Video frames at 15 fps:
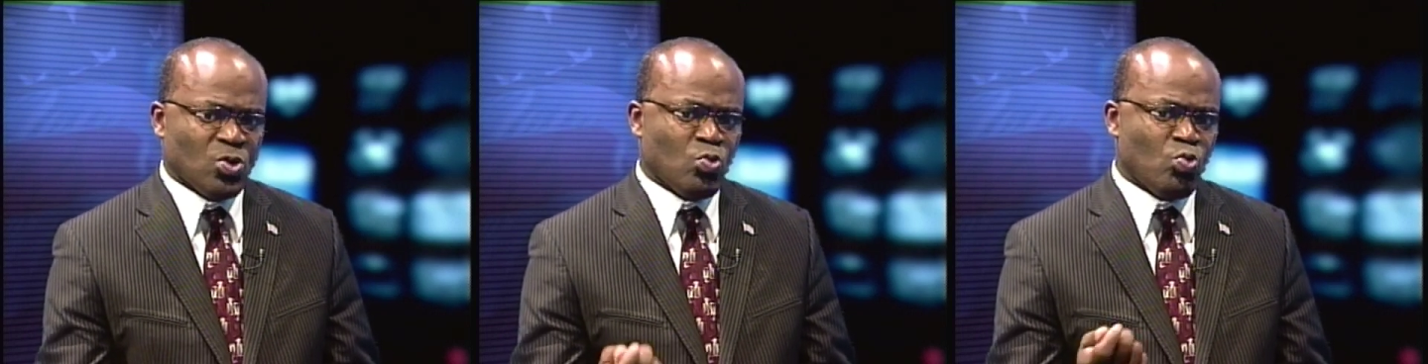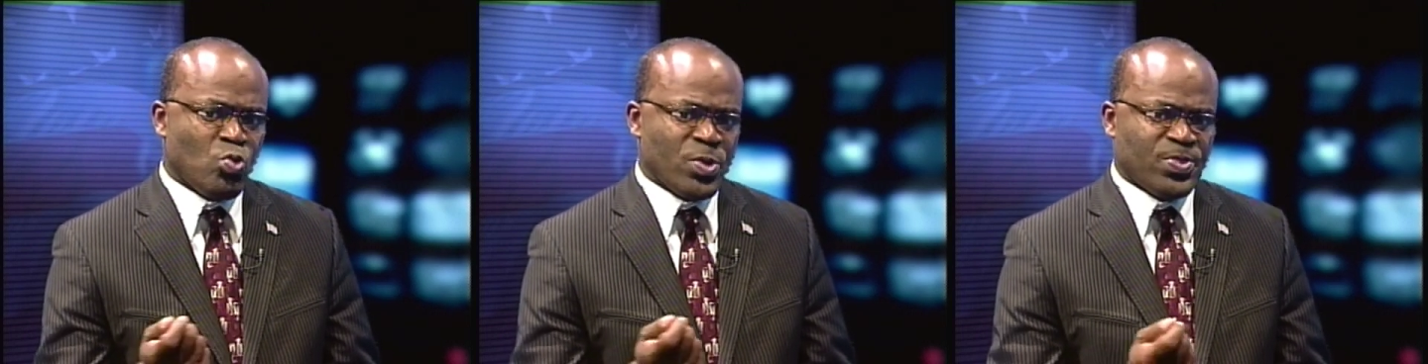
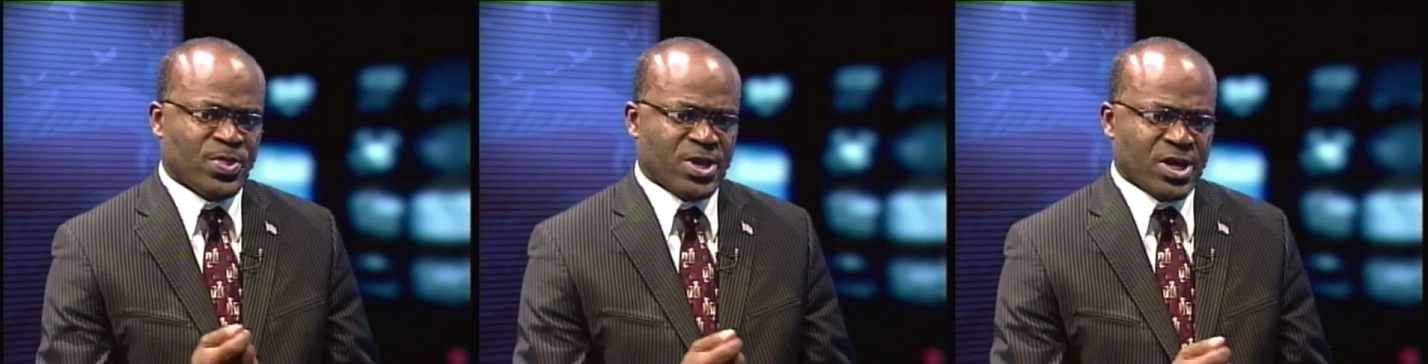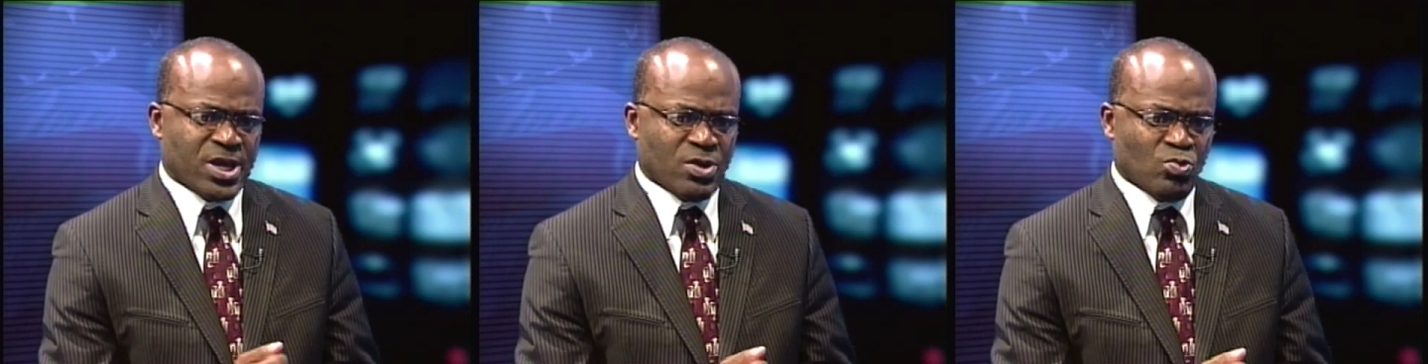with
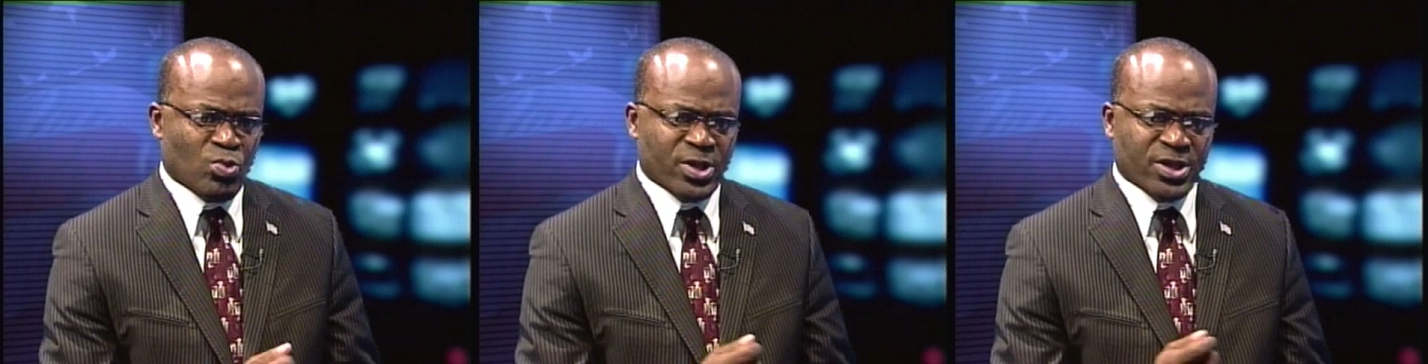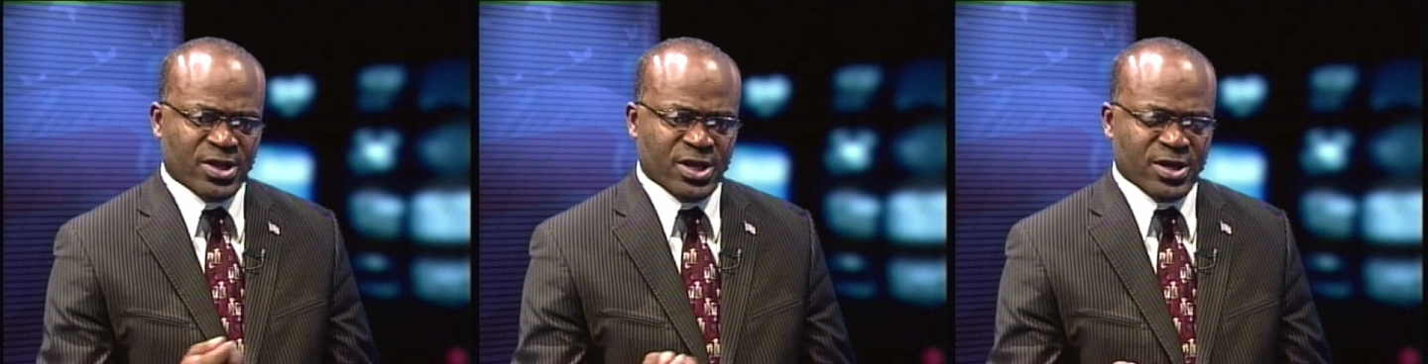the
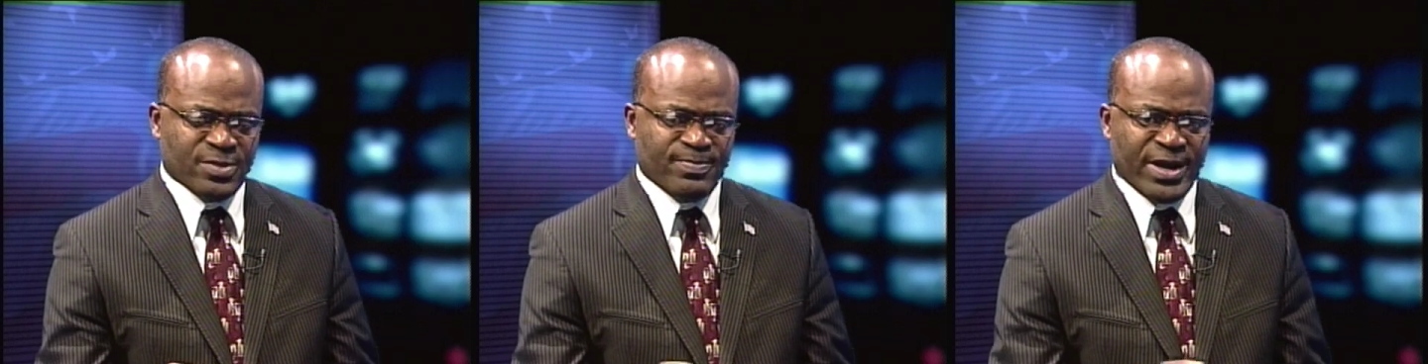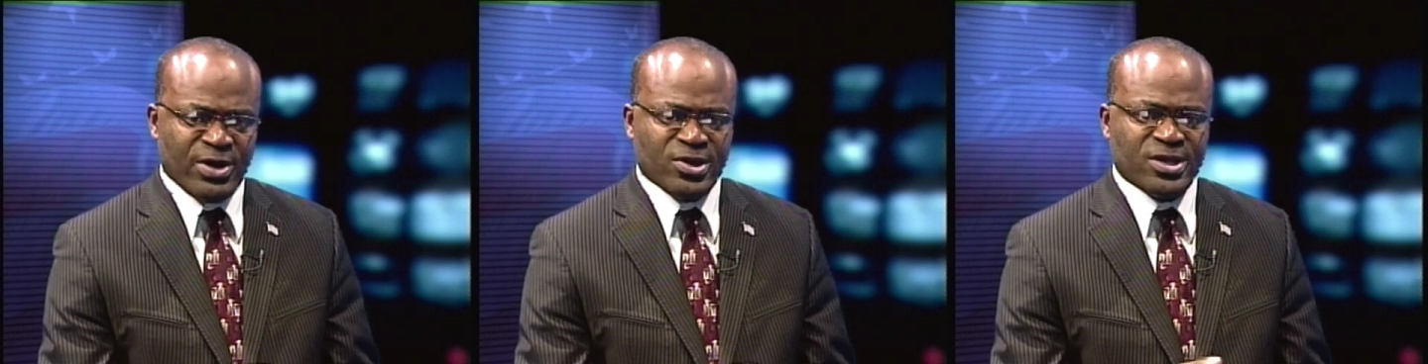
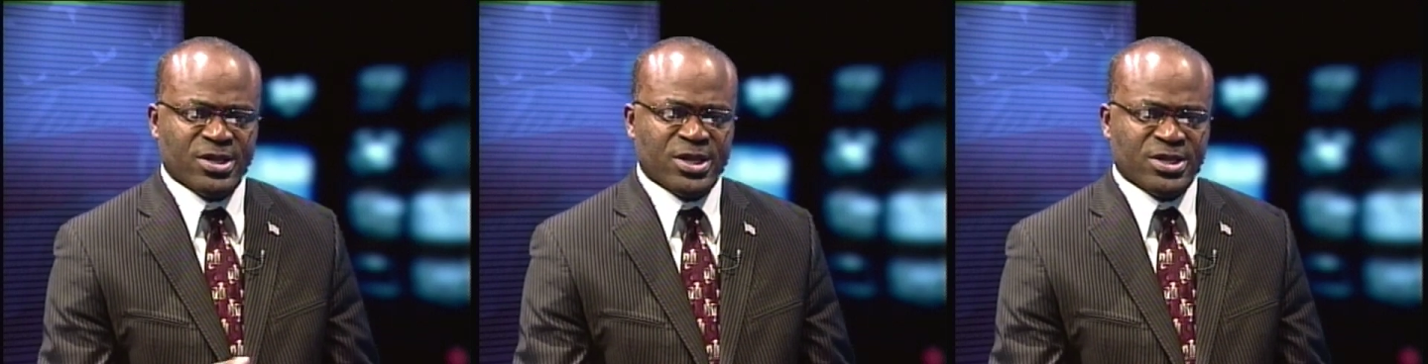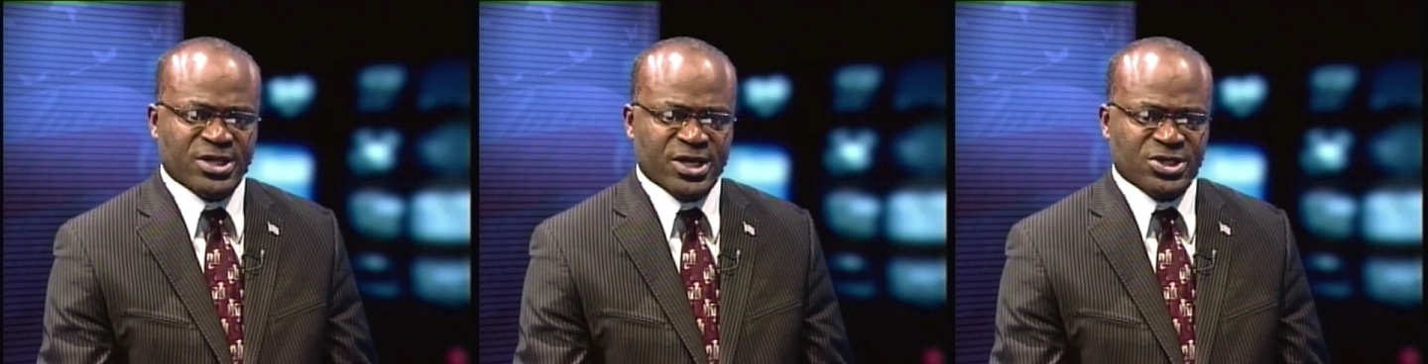parents and
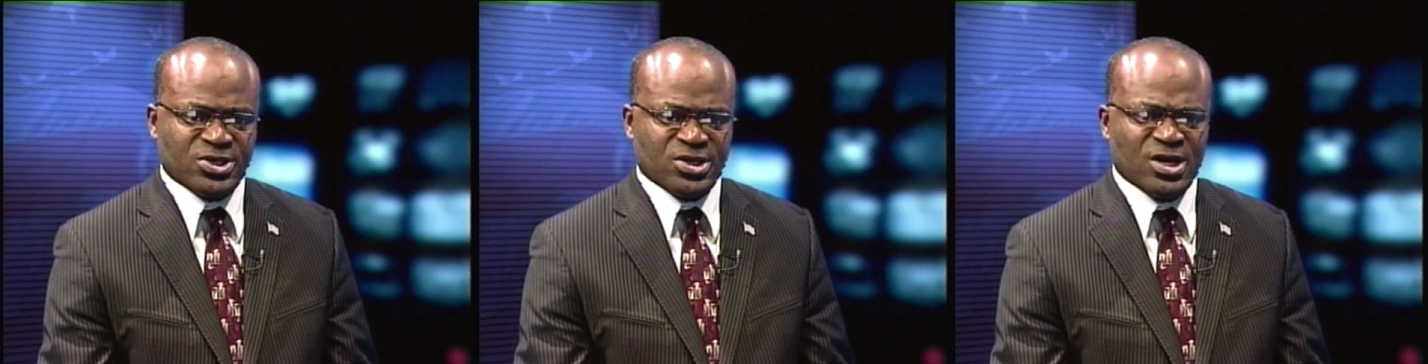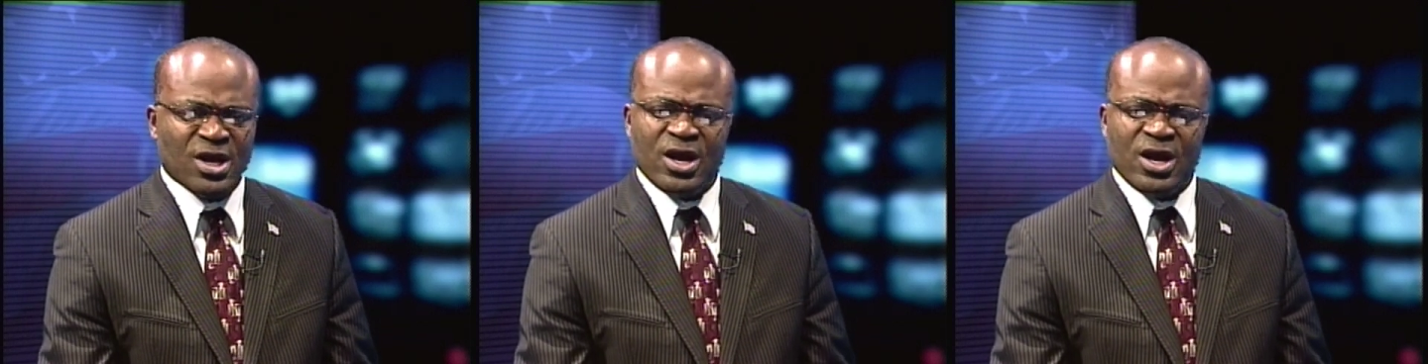the teachers.